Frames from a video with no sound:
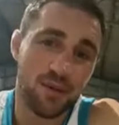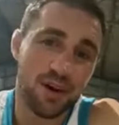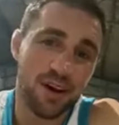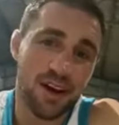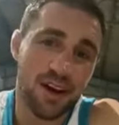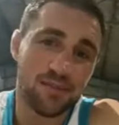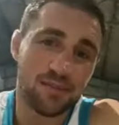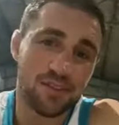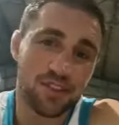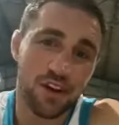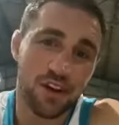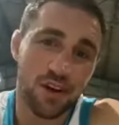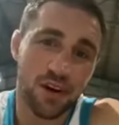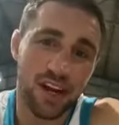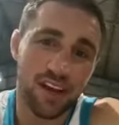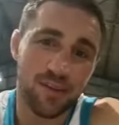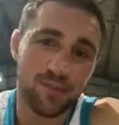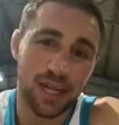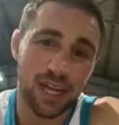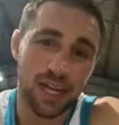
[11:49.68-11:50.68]
but I'm sure
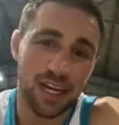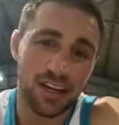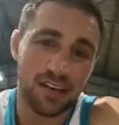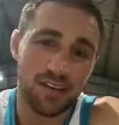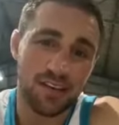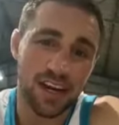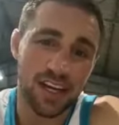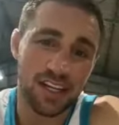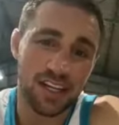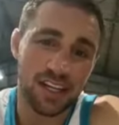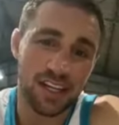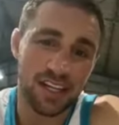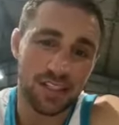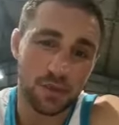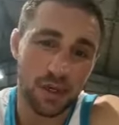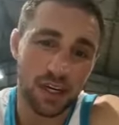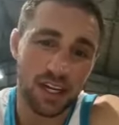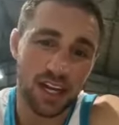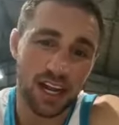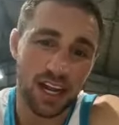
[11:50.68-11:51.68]
I'll have plenty of ideas
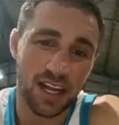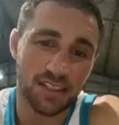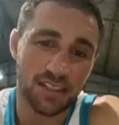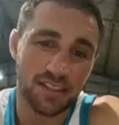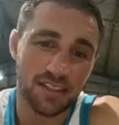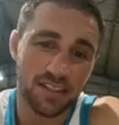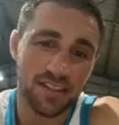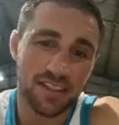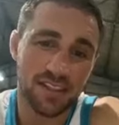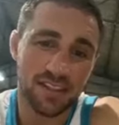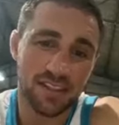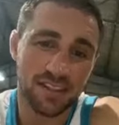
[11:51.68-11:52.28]
when it lands.